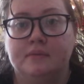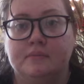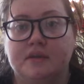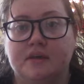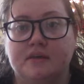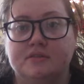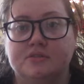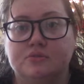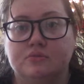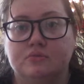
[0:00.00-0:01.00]
because
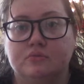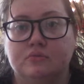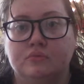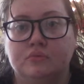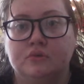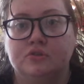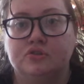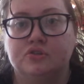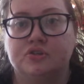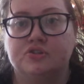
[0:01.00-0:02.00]
you
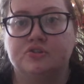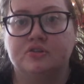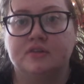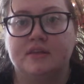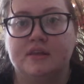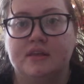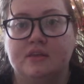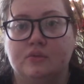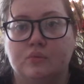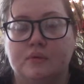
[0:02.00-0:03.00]
traditionally
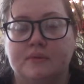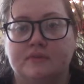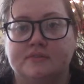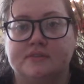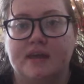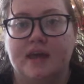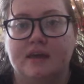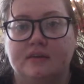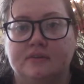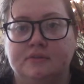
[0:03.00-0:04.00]
eat 3 meals a day.